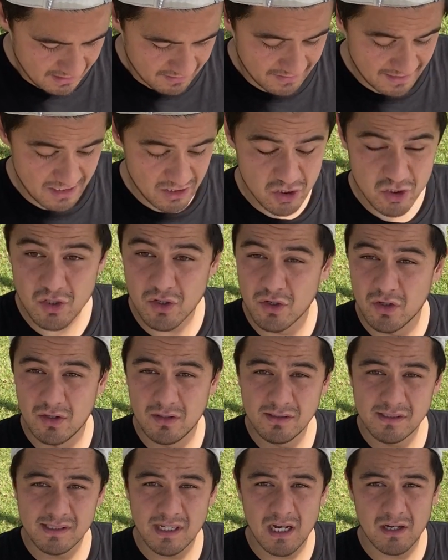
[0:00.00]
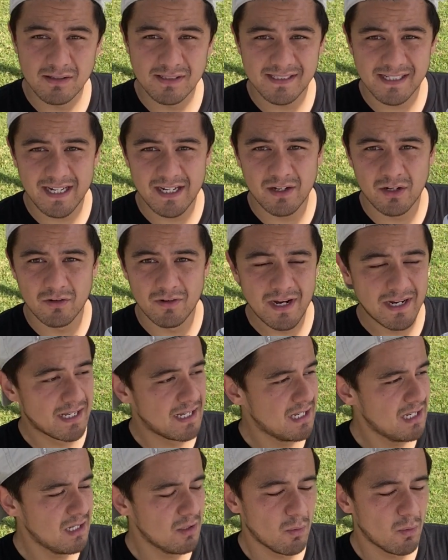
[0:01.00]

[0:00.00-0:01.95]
These shoes, I'll say already,